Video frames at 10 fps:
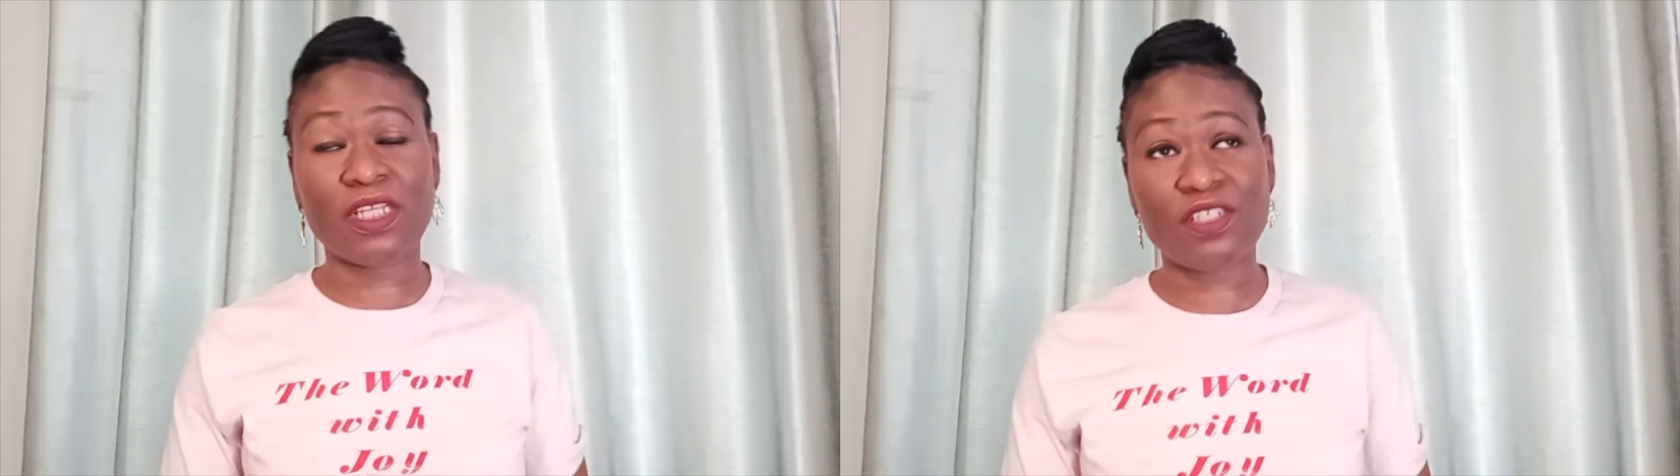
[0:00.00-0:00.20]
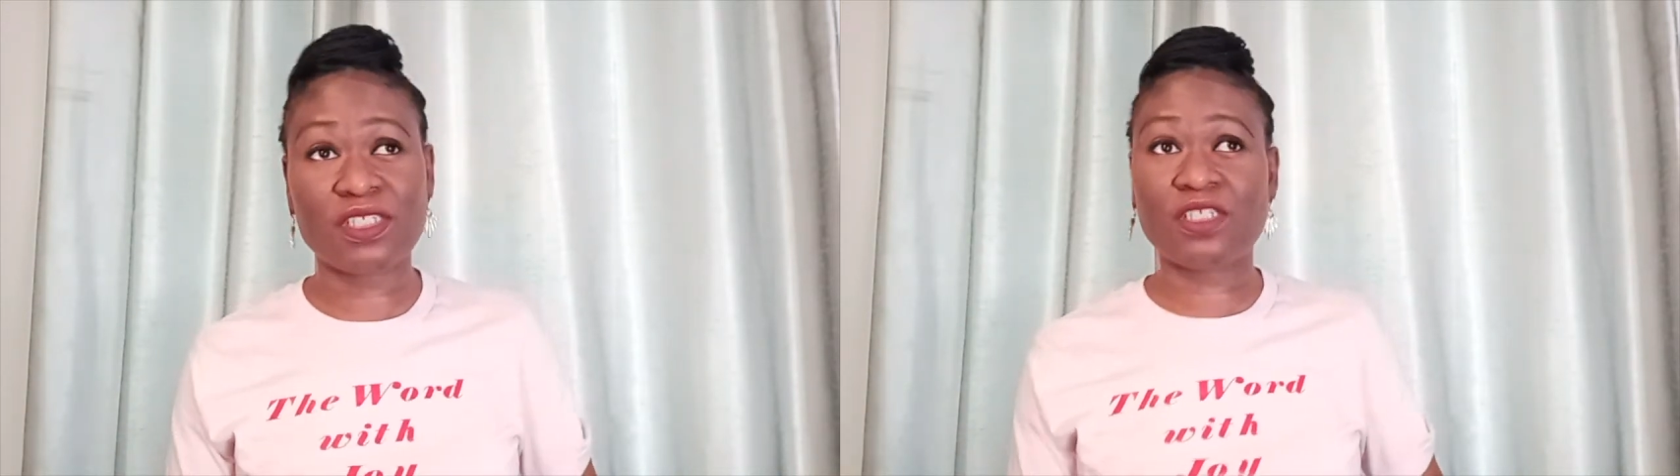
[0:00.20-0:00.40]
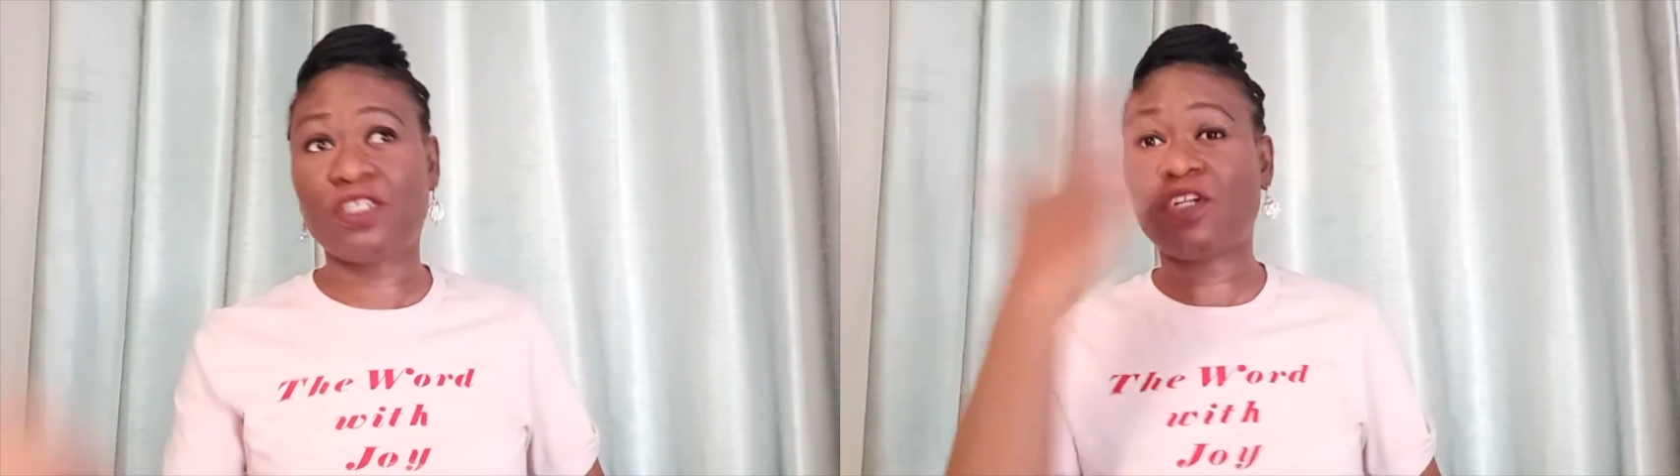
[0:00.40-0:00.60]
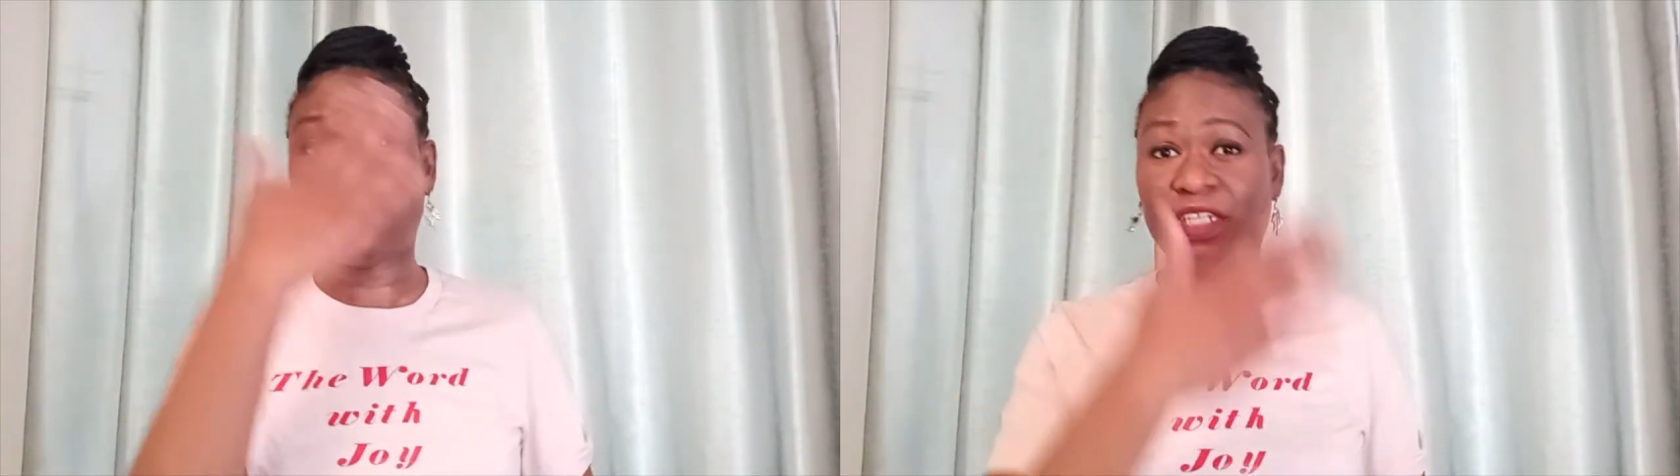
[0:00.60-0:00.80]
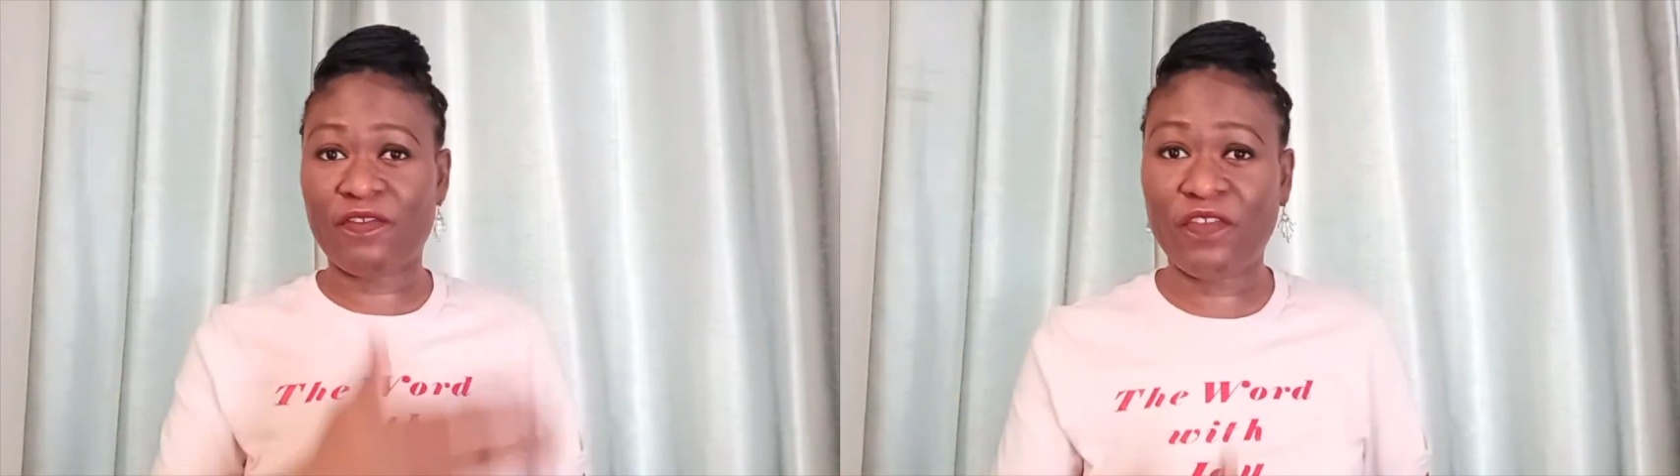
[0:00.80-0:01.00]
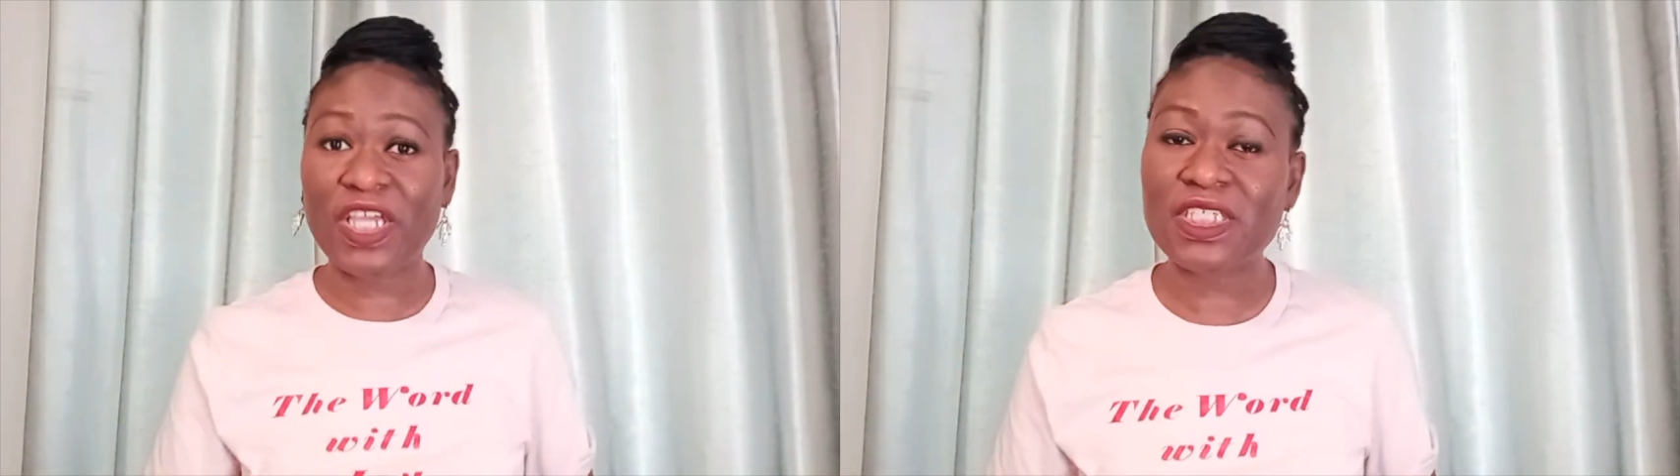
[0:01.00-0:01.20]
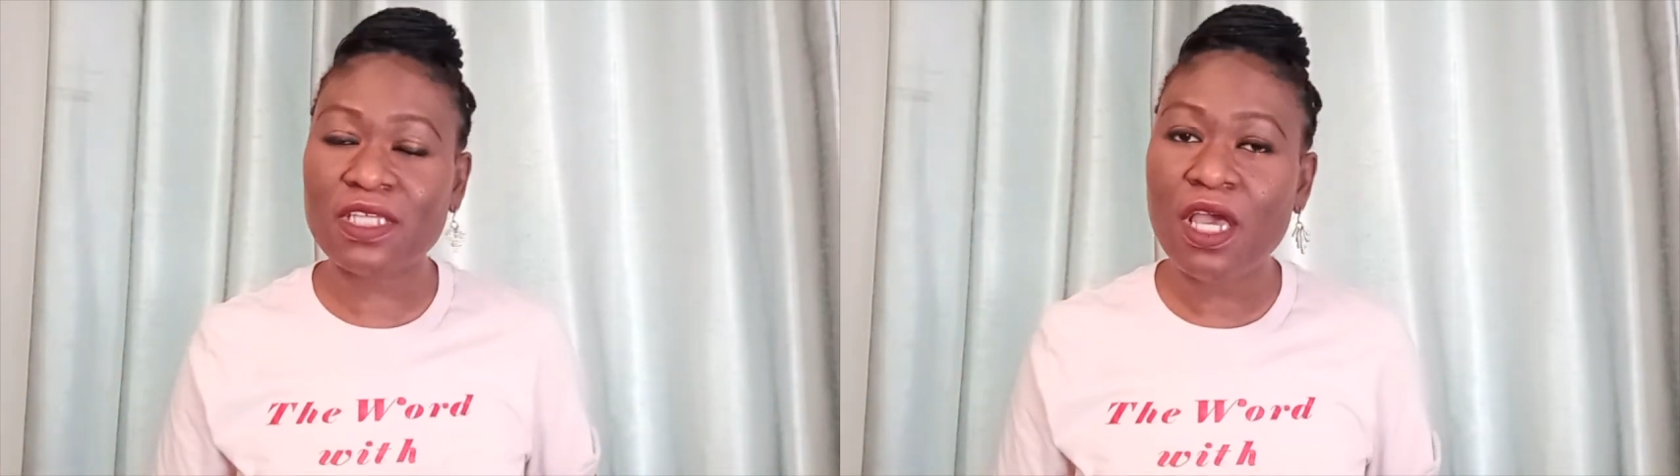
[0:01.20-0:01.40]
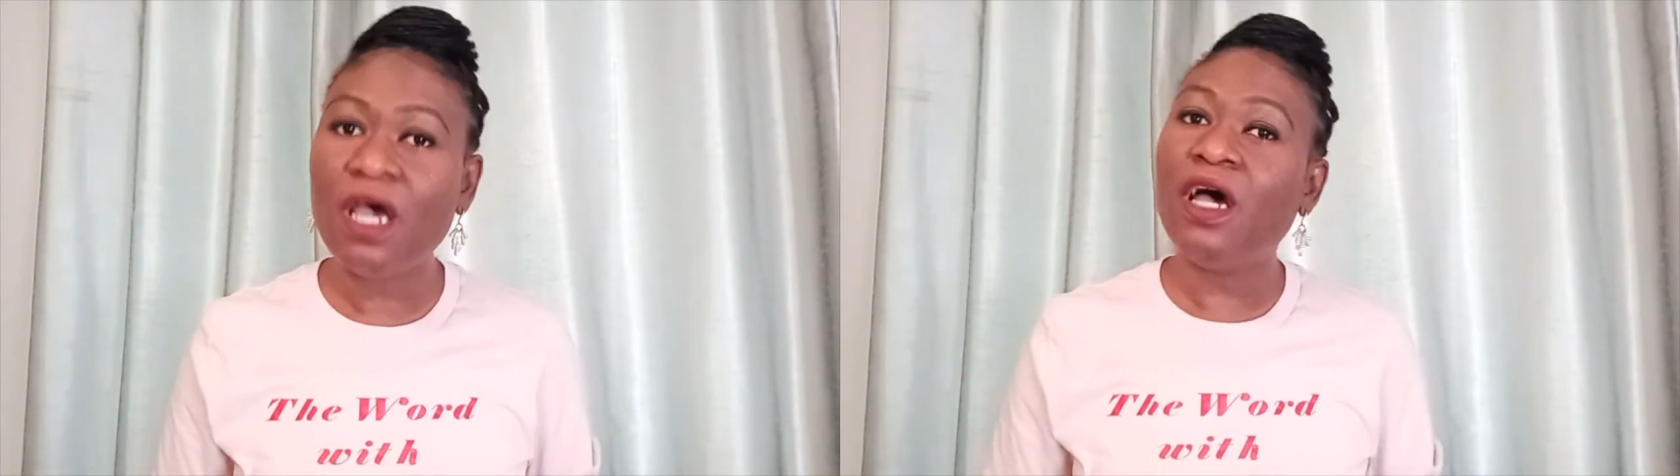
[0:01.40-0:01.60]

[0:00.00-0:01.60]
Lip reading: that just stuck on their face.